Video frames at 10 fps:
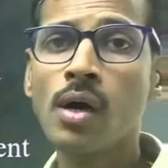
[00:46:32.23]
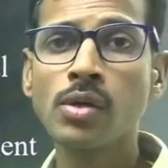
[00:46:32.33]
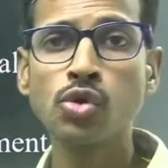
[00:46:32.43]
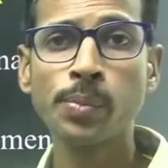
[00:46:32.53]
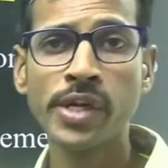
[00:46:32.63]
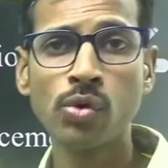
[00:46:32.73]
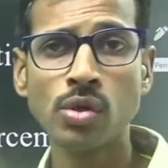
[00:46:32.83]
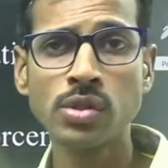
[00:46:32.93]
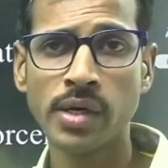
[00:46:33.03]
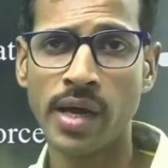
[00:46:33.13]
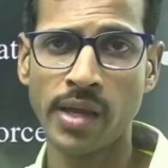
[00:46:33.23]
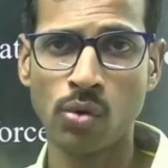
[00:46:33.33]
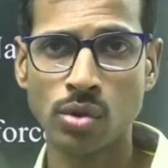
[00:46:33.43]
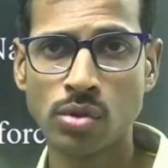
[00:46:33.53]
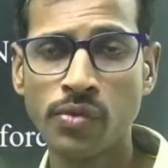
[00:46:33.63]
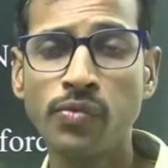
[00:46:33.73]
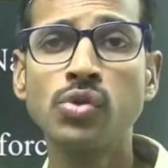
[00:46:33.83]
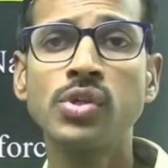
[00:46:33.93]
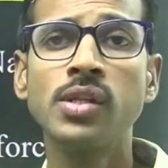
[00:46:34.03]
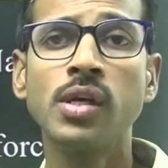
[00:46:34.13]
Supreme Courts and High Courts. If you
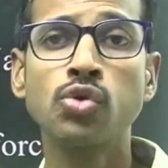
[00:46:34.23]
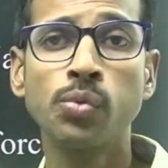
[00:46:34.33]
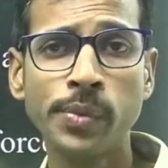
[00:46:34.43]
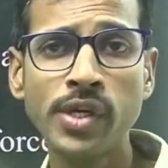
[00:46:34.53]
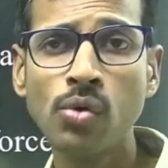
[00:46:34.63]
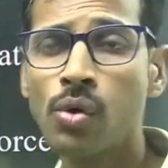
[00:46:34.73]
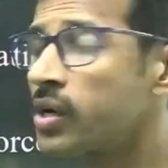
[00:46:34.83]
see the Supreme Court